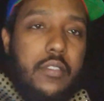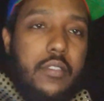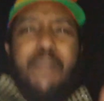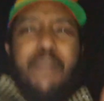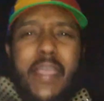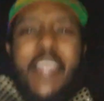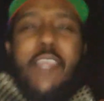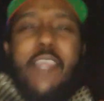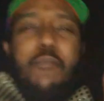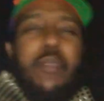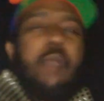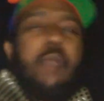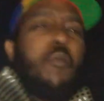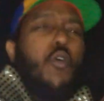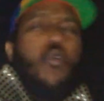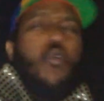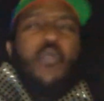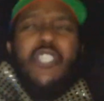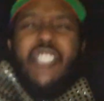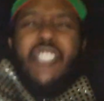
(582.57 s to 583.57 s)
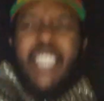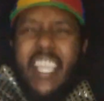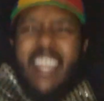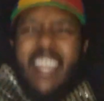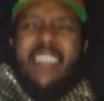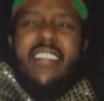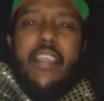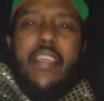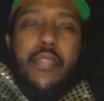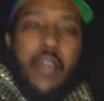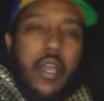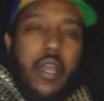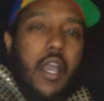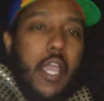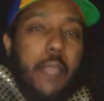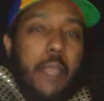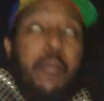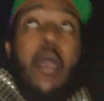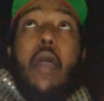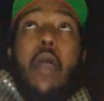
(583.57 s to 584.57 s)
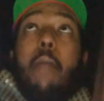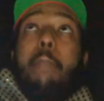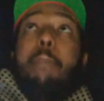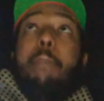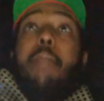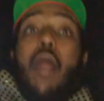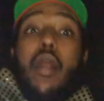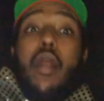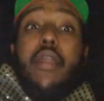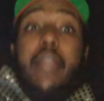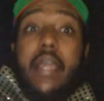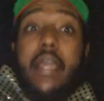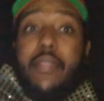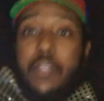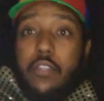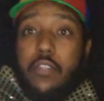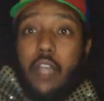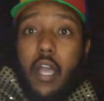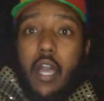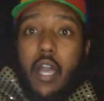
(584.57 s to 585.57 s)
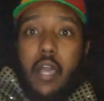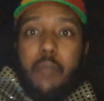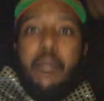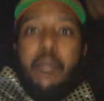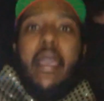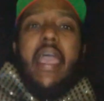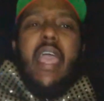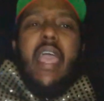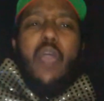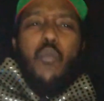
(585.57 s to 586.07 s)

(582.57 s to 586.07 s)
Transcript: And many people who were chasing the hype bought it at the top,